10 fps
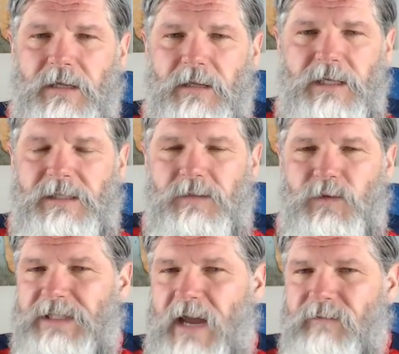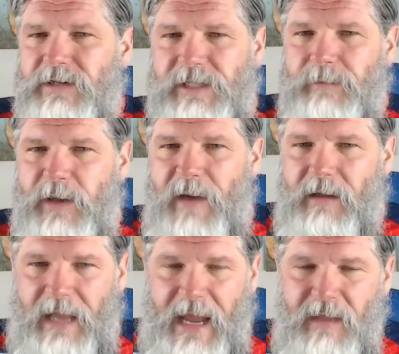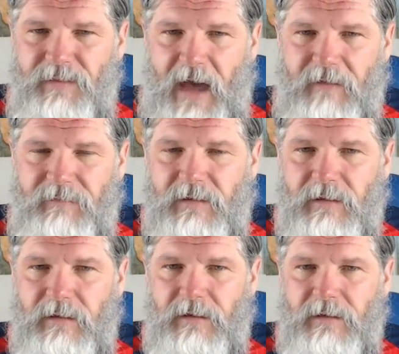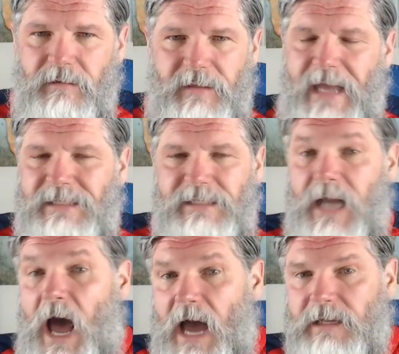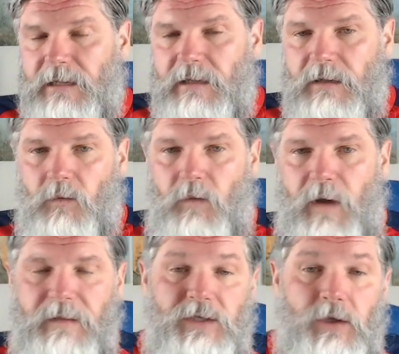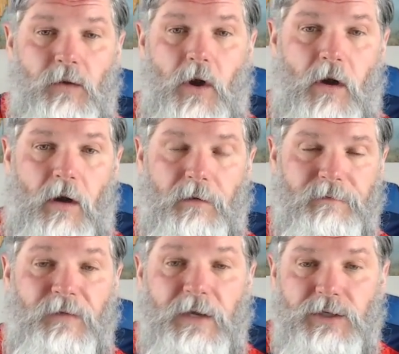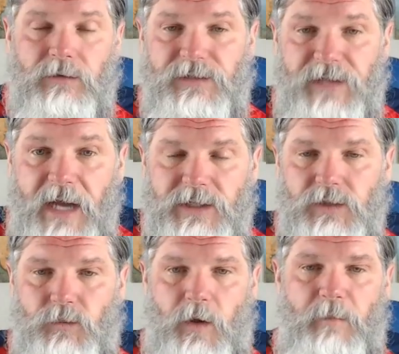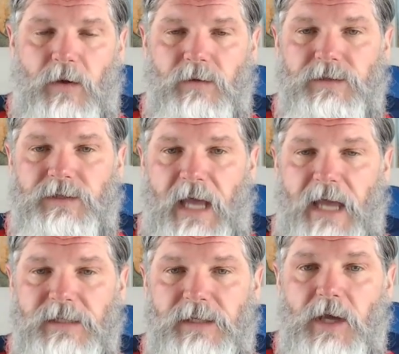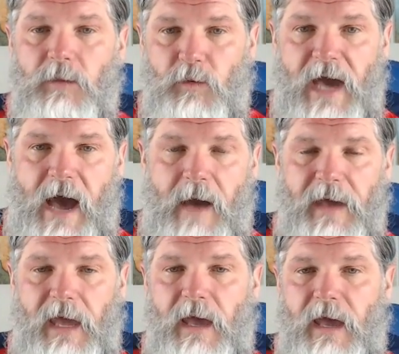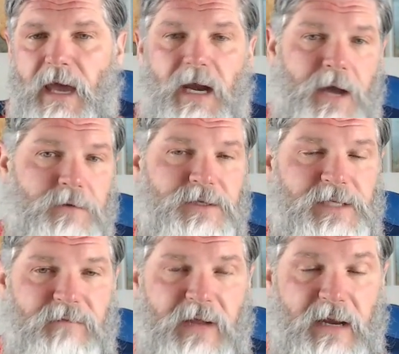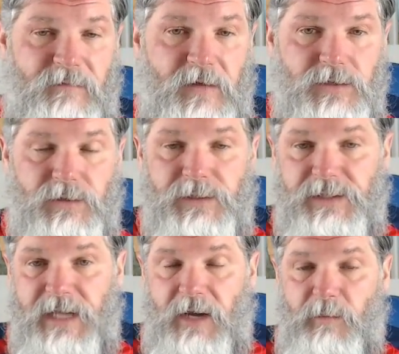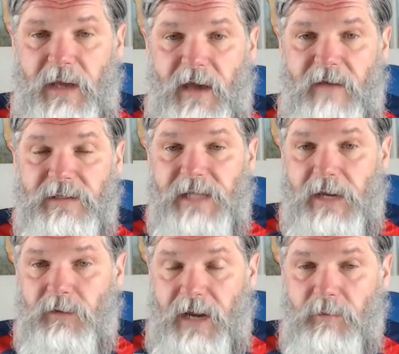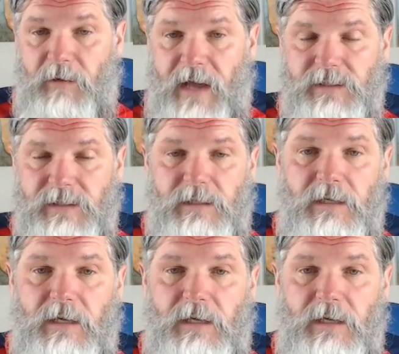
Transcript: This was never simply about land theft. That's not when the so-called fictional sanctions were imposed against Mugabe and 178 officials in ZANU-PF and state-owned enterprises.